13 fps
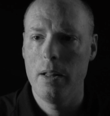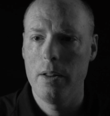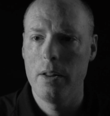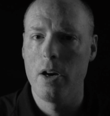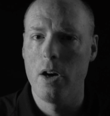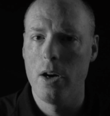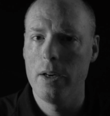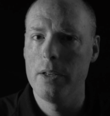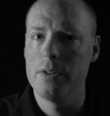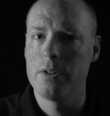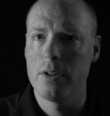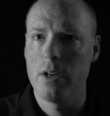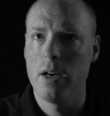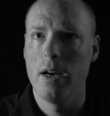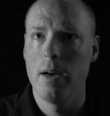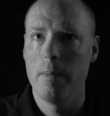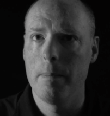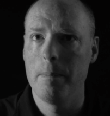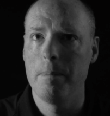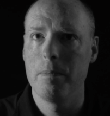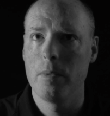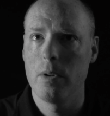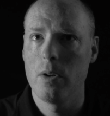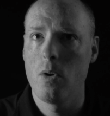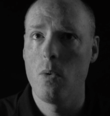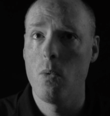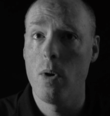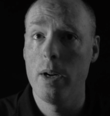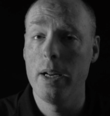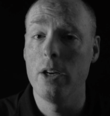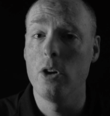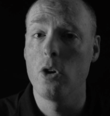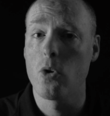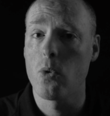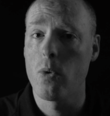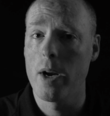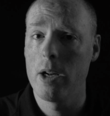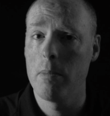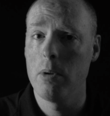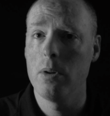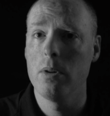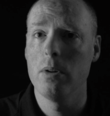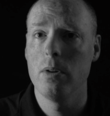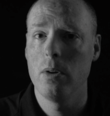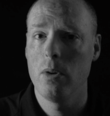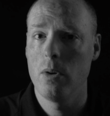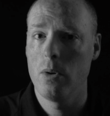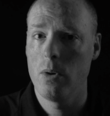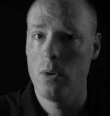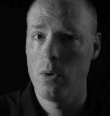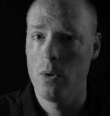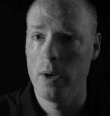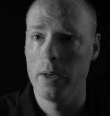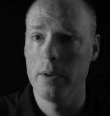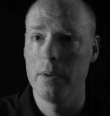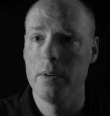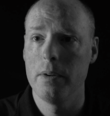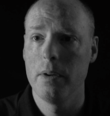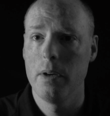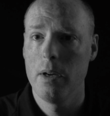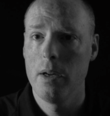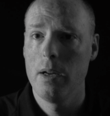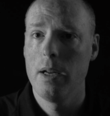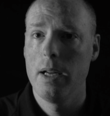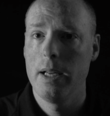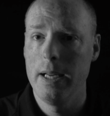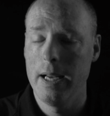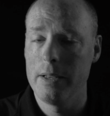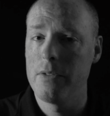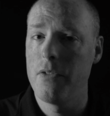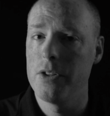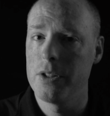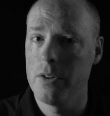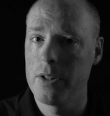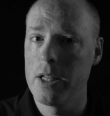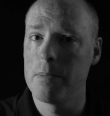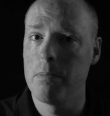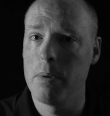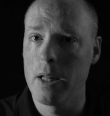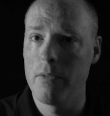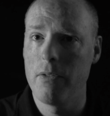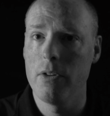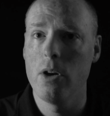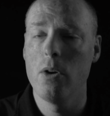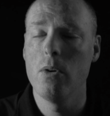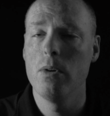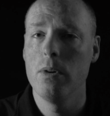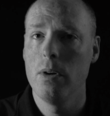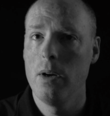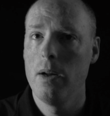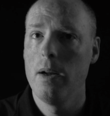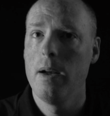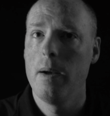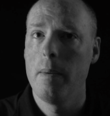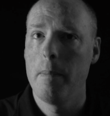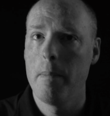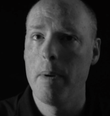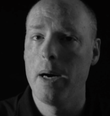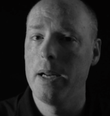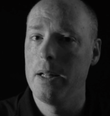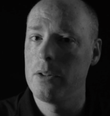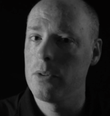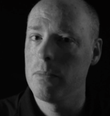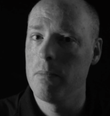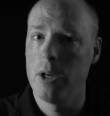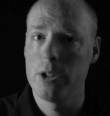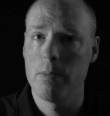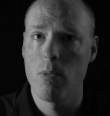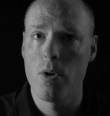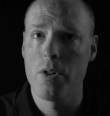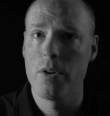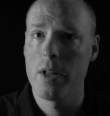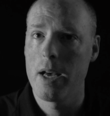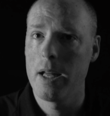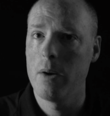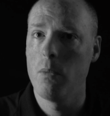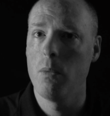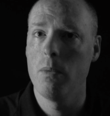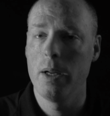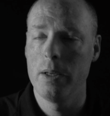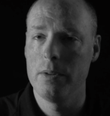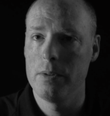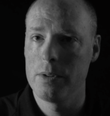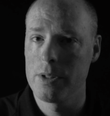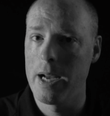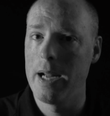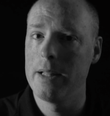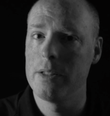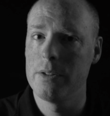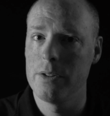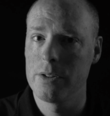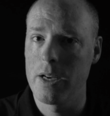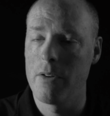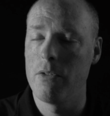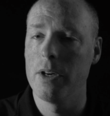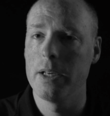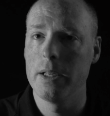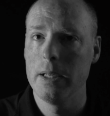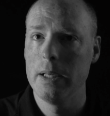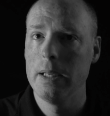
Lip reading: the heart is one incredible organ. Yes, it facilitates blood flow, but it's much more than that, and science is discovering